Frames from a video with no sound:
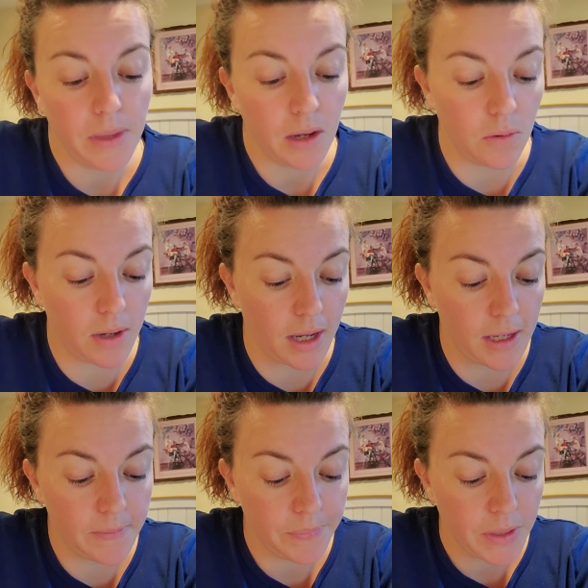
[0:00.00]

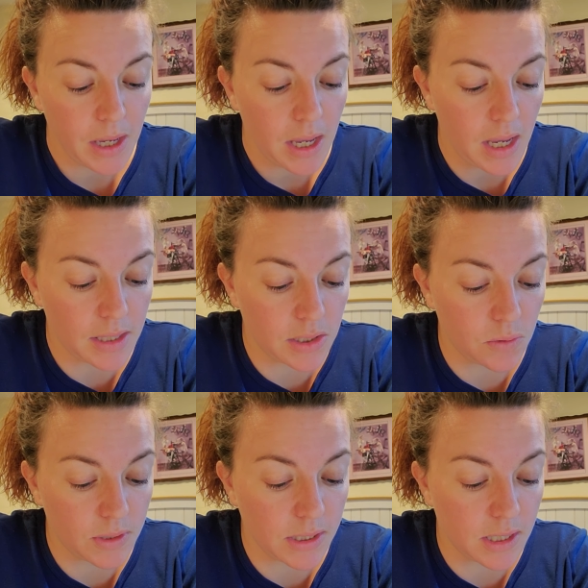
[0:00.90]
Okay? And
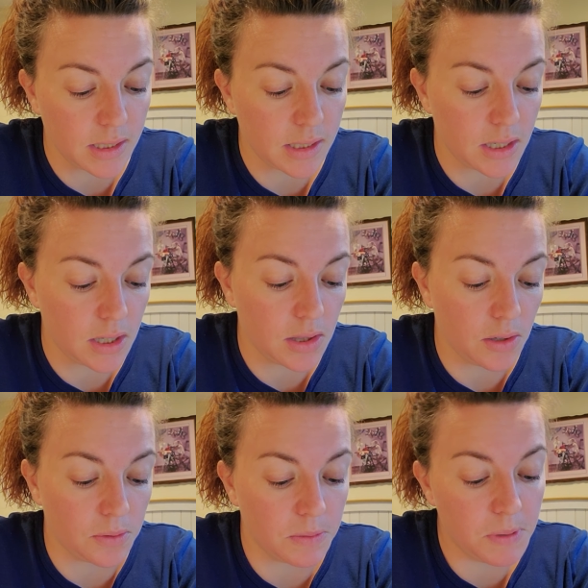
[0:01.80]
so it says
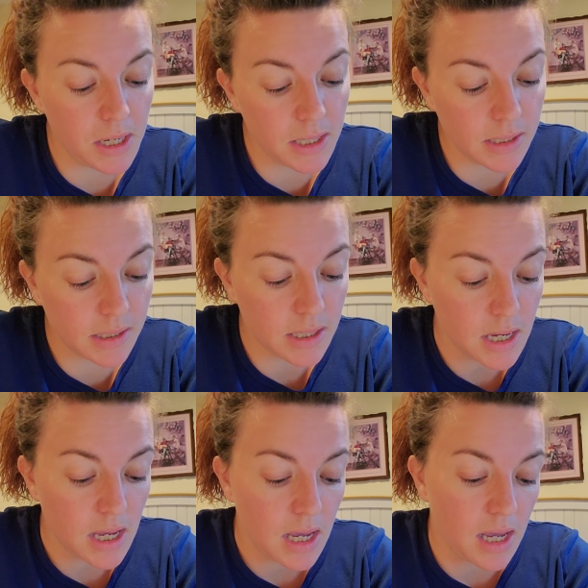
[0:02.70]
there was peace
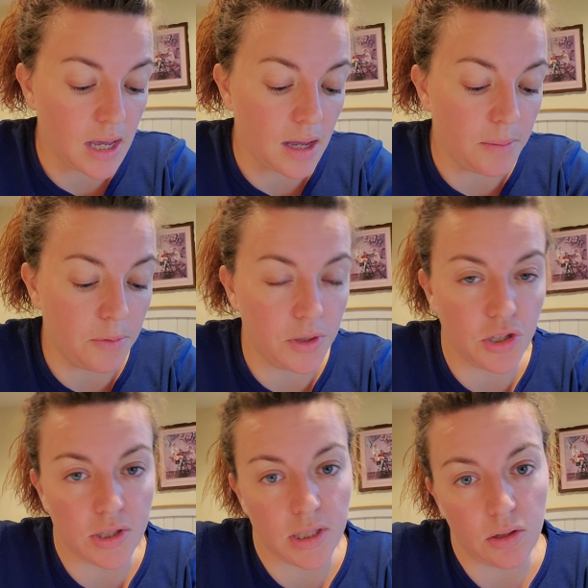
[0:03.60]
with
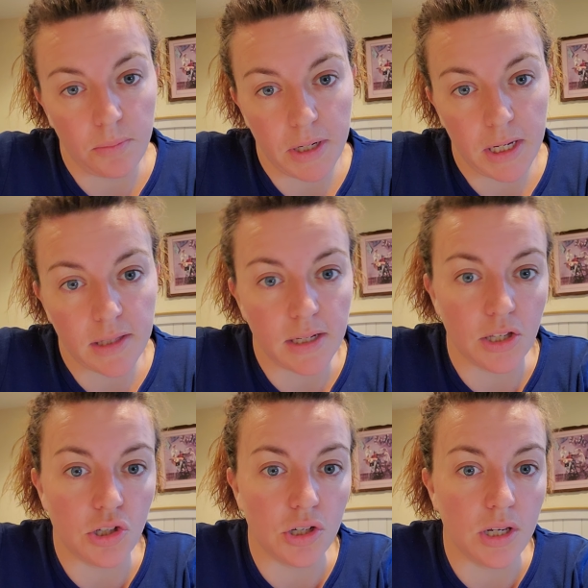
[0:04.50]
just a little bit of
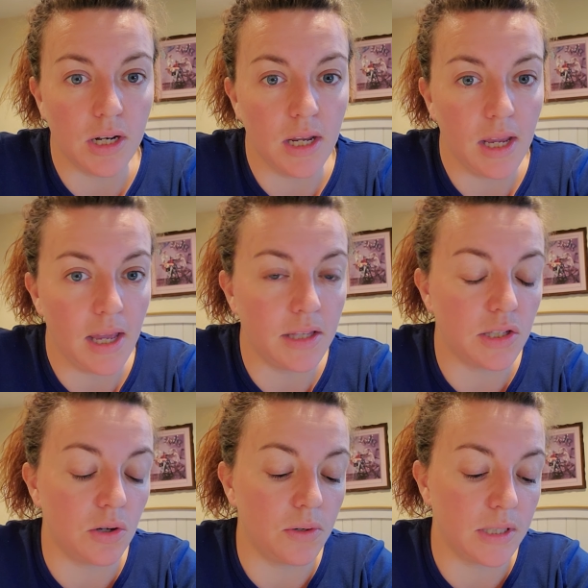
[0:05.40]
contention. And
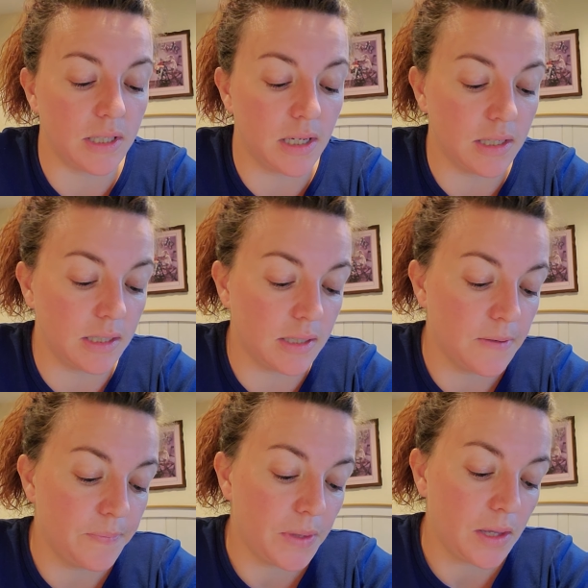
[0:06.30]
so it says
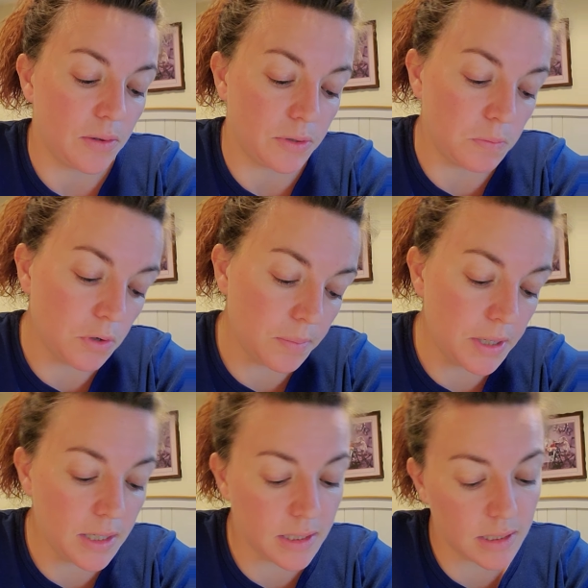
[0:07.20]
there was more
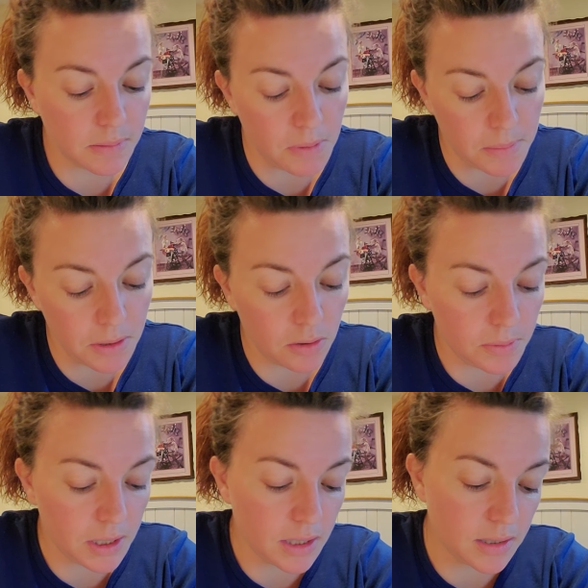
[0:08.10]
peace, maybe a little
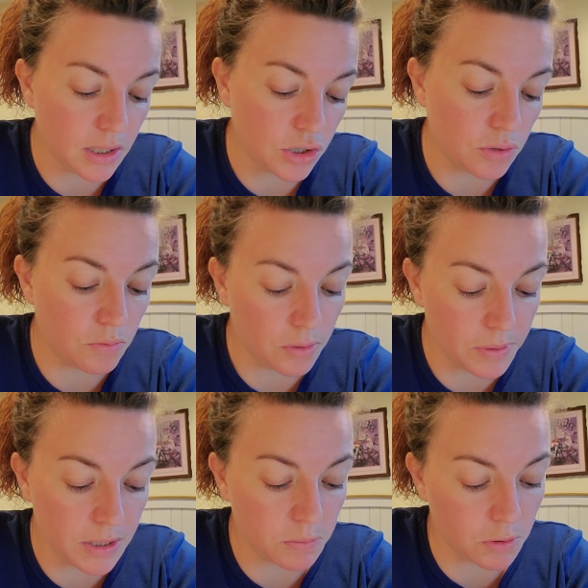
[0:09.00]
bit of contention, more
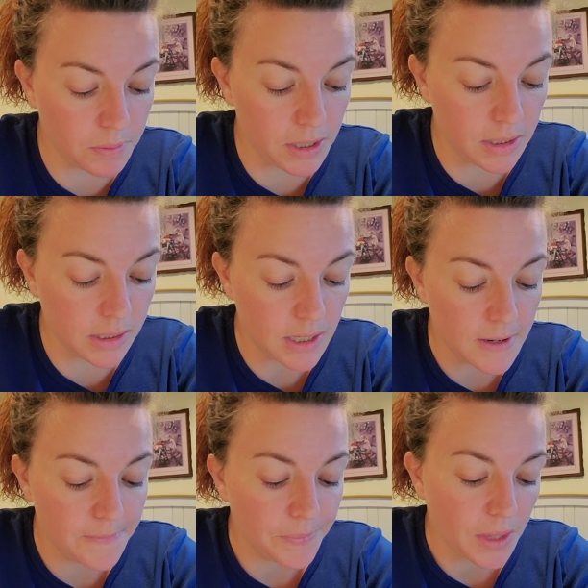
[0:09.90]
peace, more peace.
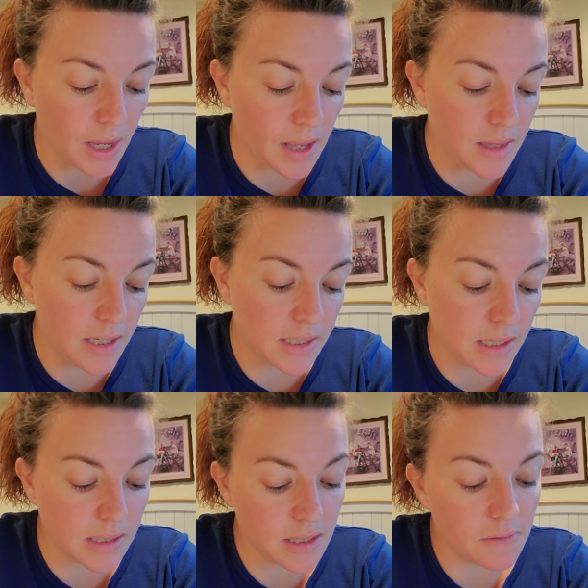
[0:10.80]
And then it
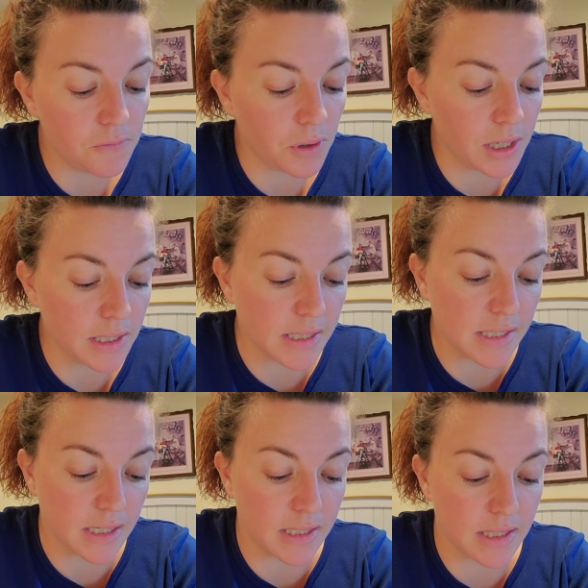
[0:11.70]
says in the
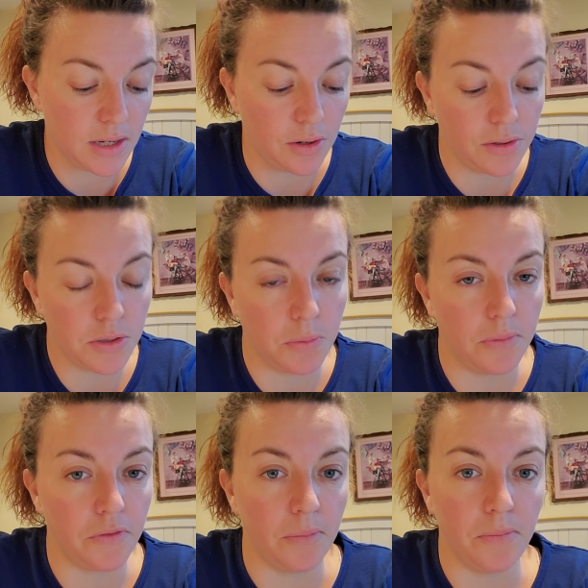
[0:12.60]
46th year, so it
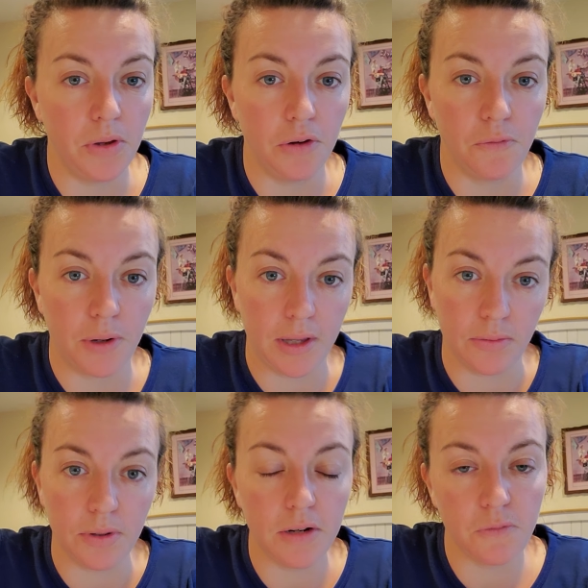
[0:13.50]
went from year
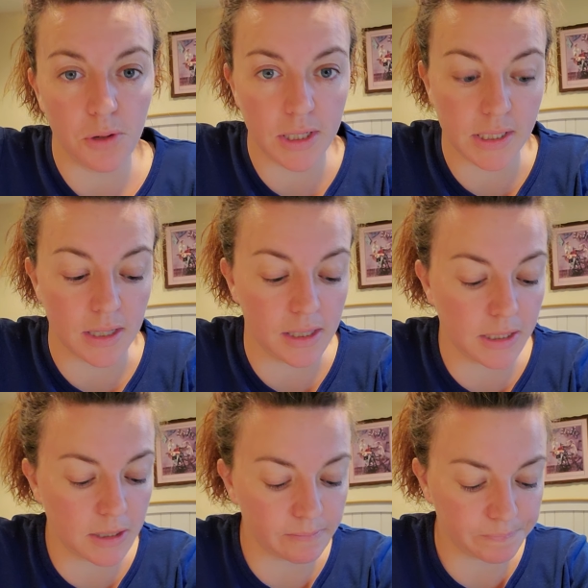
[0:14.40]
43 to 46,